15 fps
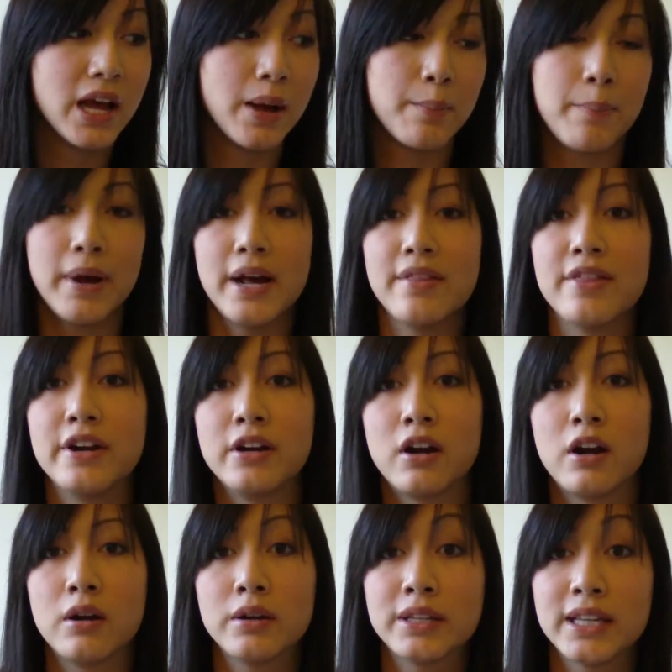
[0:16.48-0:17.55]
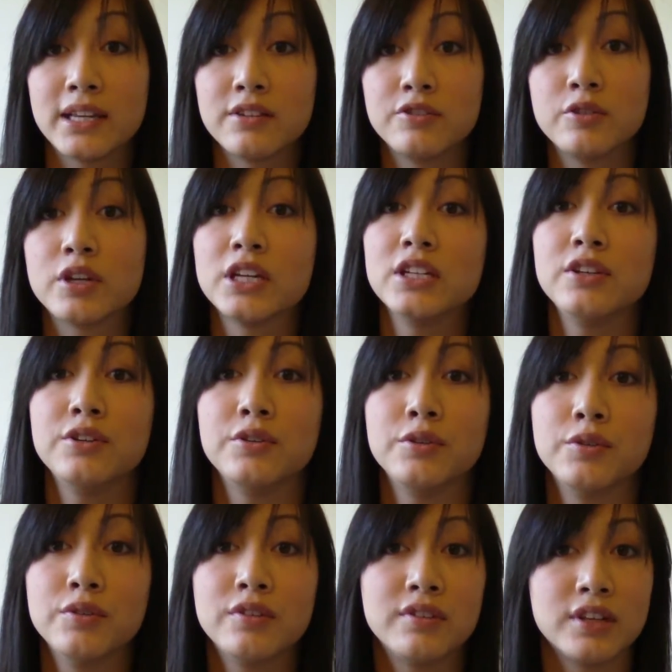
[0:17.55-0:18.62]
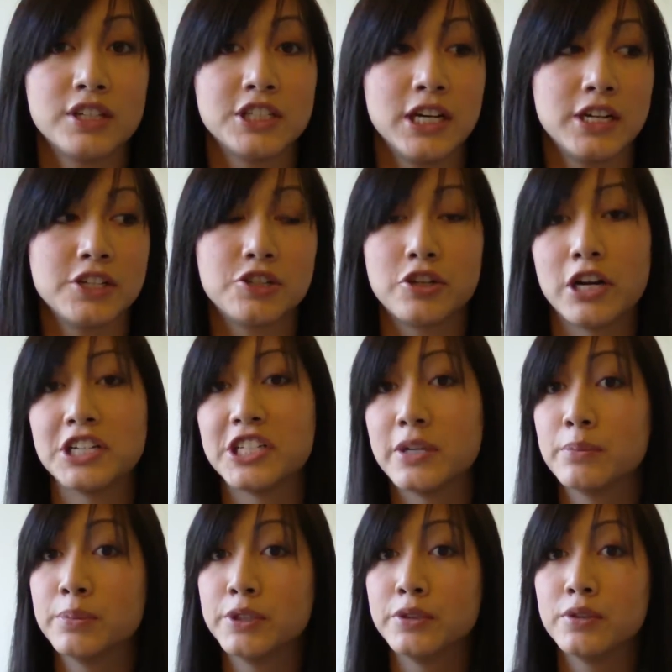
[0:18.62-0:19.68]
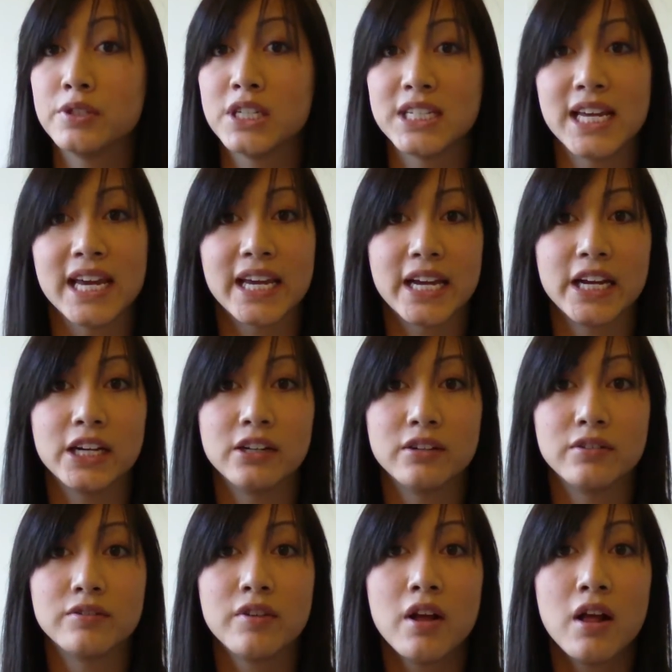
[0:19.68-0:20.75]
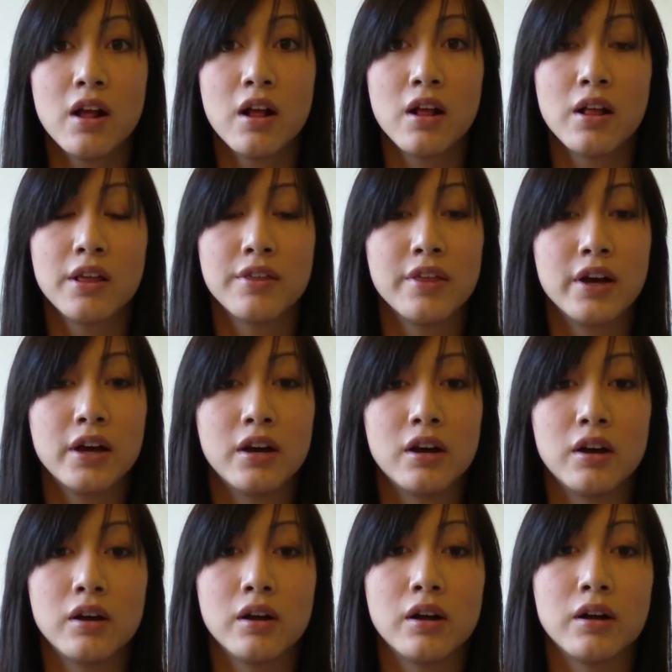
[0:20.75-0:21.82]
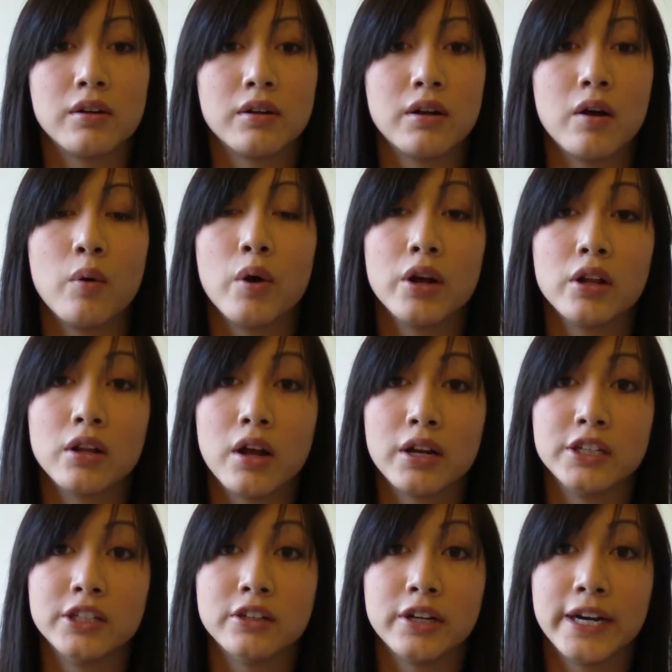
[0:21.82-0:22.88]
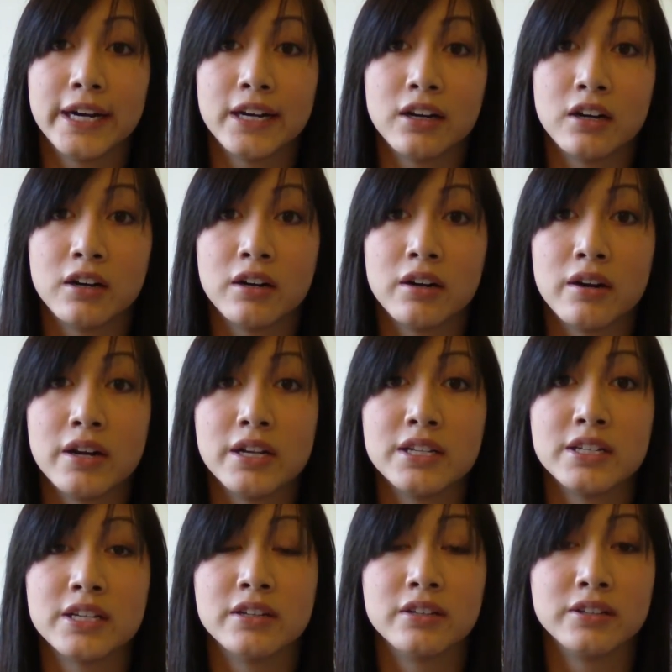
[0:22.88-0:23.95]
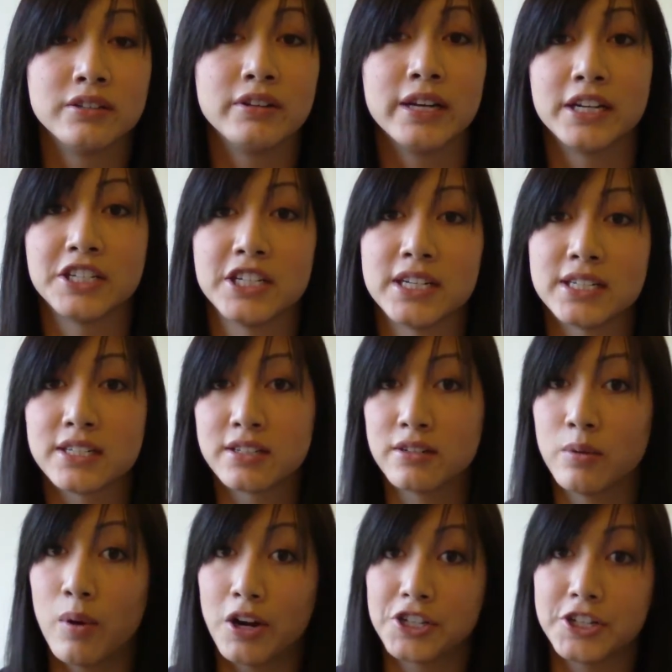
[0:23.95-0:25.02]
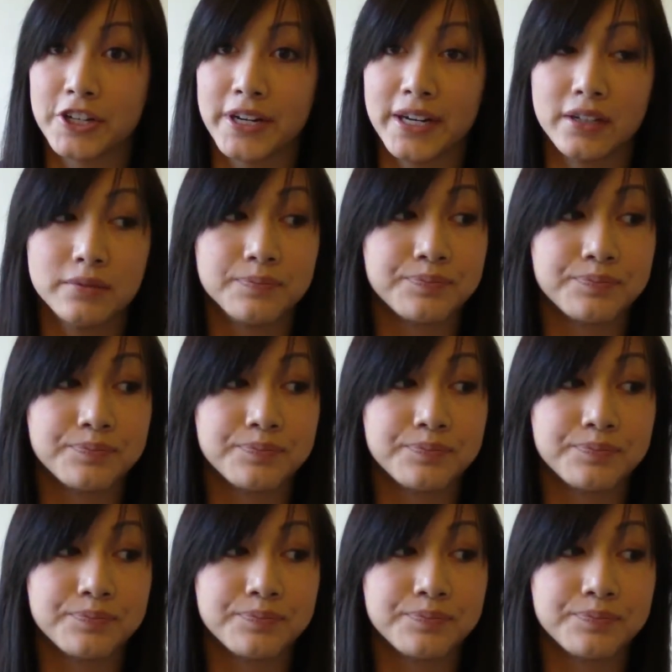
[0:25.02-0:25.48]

But there are things you can use such as dry shampoo to take care of the oil on your hair until you get a chance to wash your hair.